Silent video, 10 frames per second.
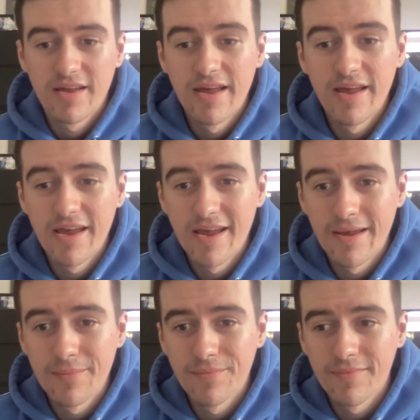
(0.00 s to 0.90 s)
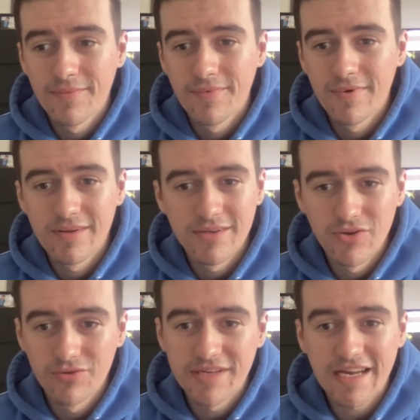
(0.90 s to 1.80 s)

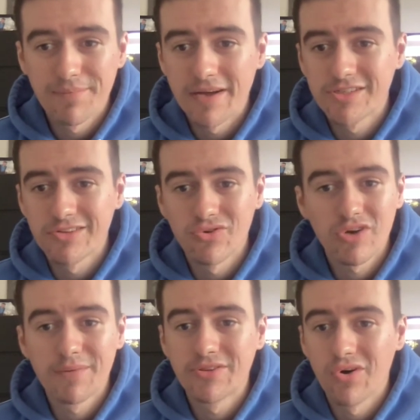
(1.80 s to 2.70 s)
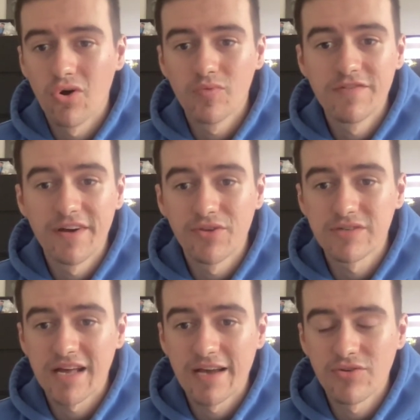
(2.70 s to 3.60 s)
Take a picture, document it all, wee
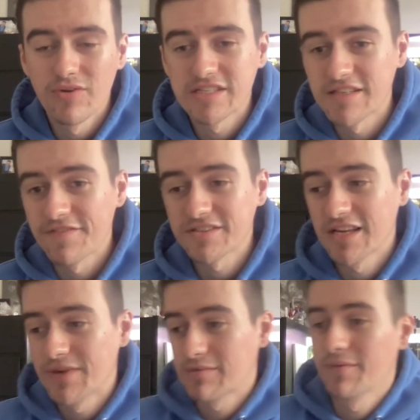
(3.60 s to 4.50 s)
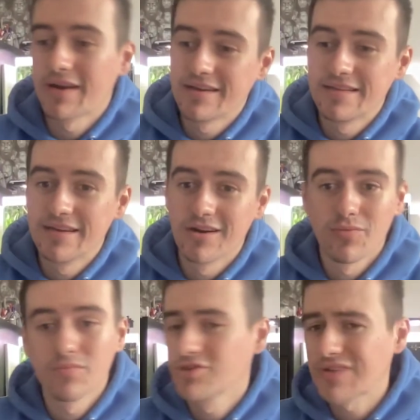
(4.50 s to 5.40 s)
videos that, this is the first time you come up with an idea,
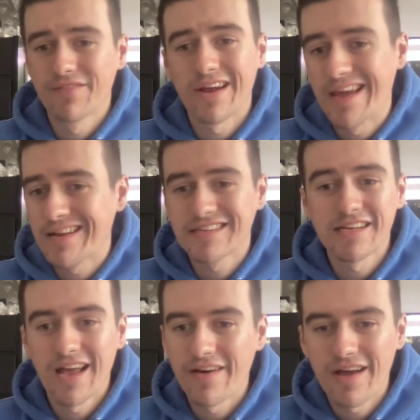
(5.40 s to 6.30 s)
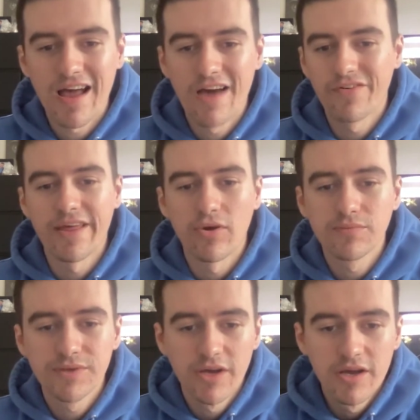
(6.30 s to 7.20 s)
or just about anything, everything
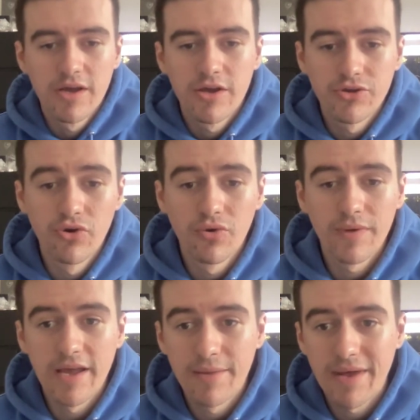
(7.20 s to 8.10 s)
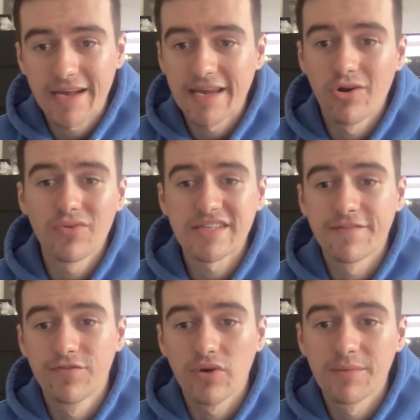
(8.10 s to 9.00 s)
helps. And again, all this
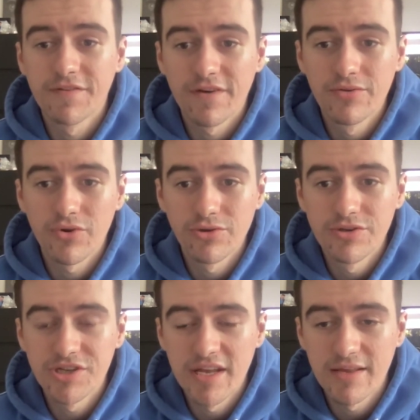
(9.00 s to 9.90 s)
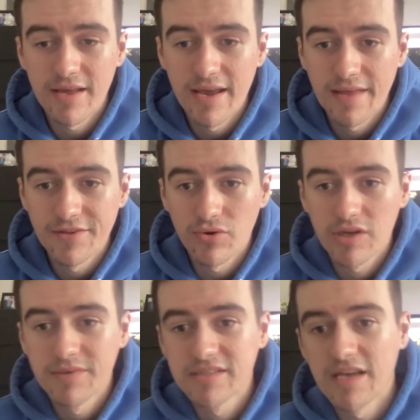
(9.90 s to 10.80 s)
info can be found on Eugenie in the
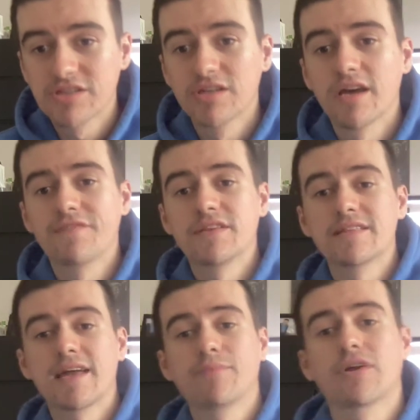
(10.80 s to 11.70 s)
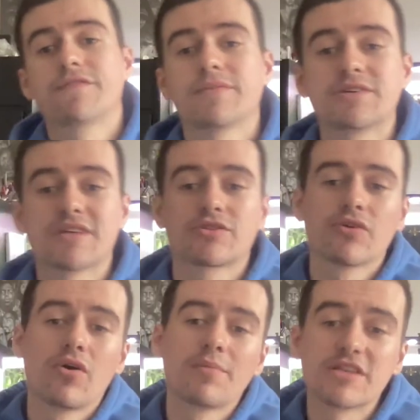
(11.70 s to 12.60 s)
documents section. If you need any more information at
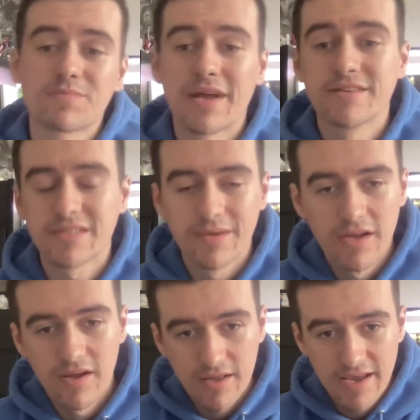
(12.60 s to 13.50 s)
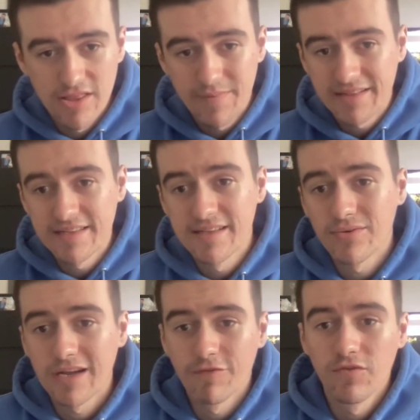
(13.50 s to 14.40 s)
all about the sprints, there'll be a
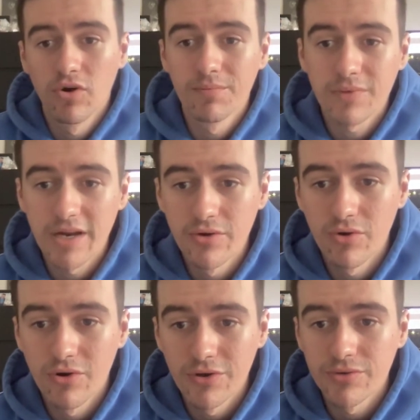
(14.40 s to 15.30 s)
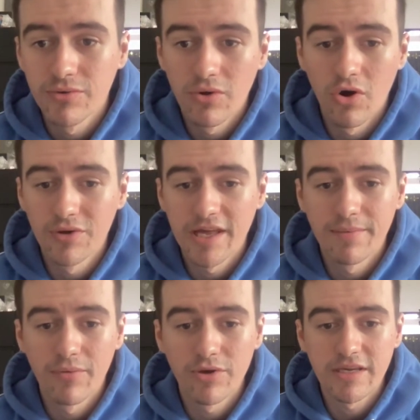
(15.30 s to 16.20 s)
detailed kind of form going out on all of
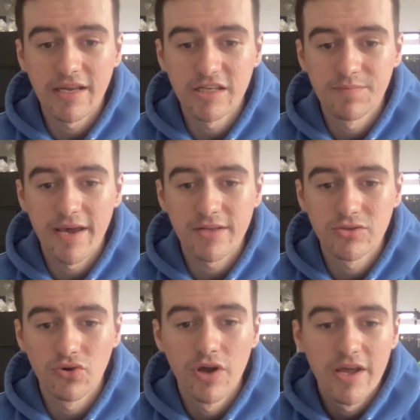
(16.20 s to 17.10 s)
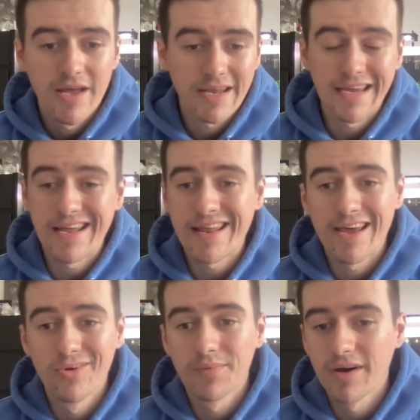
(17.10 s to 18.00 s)
them and you can expect. So again, any
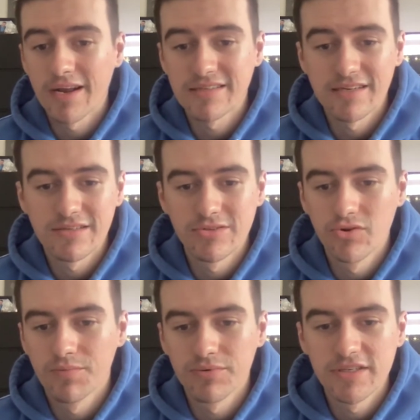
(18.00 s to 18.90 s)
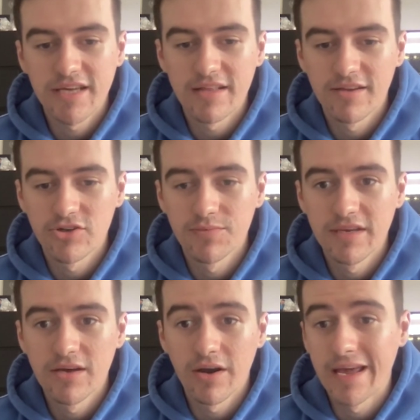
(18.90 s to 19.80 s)
help or assistance, please get in touch with
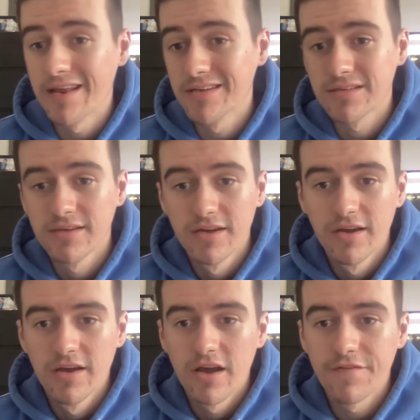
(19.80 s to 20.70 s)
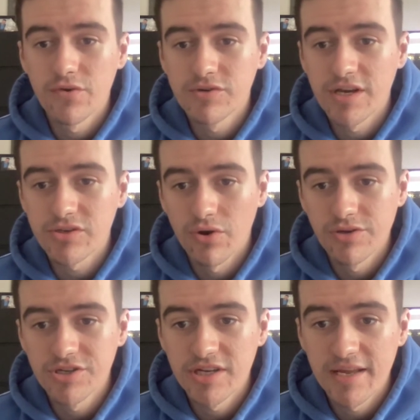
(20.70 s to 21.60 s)
me or any of us at Field Change on
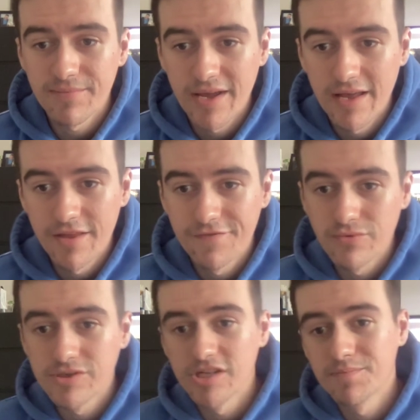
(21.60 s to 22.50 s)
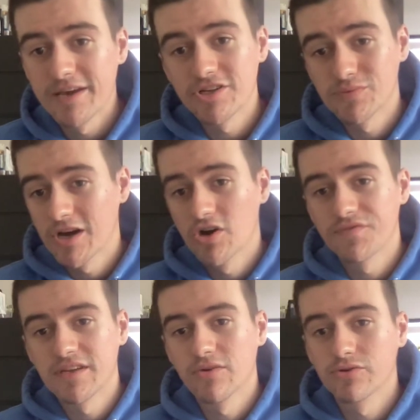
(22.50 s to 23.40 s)
Eugenie, the Field Change page as well.
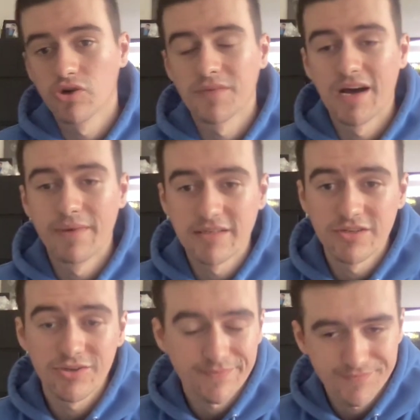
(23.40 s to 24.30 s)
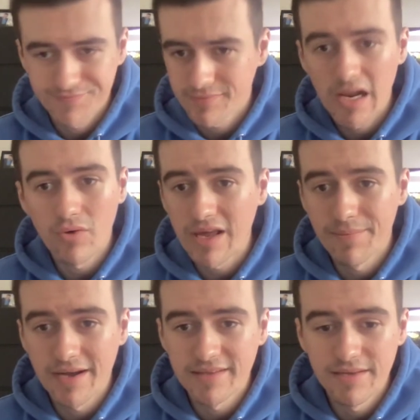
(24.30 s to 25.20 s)
If drop that a message, it'll get
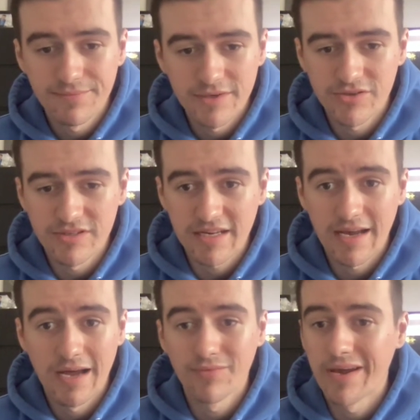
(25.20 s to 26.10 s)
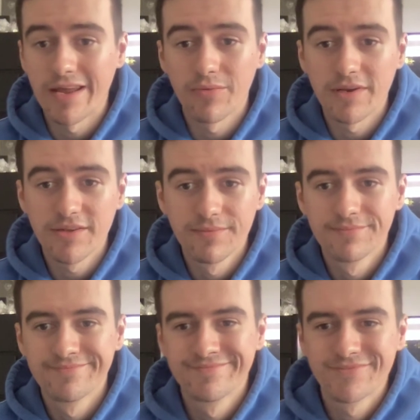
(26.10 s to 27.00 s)
back to you as soon as it can with any help you need.
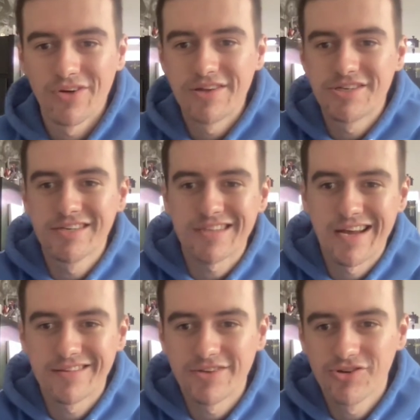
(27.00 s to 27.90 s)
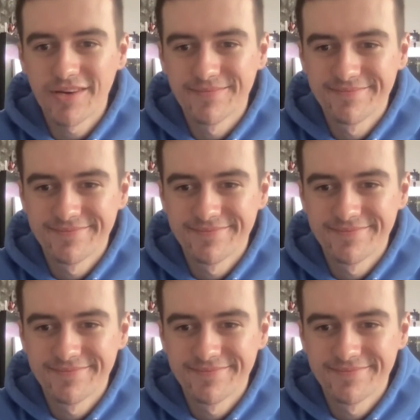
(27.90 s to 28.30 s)
Alright, cheers and enjoy.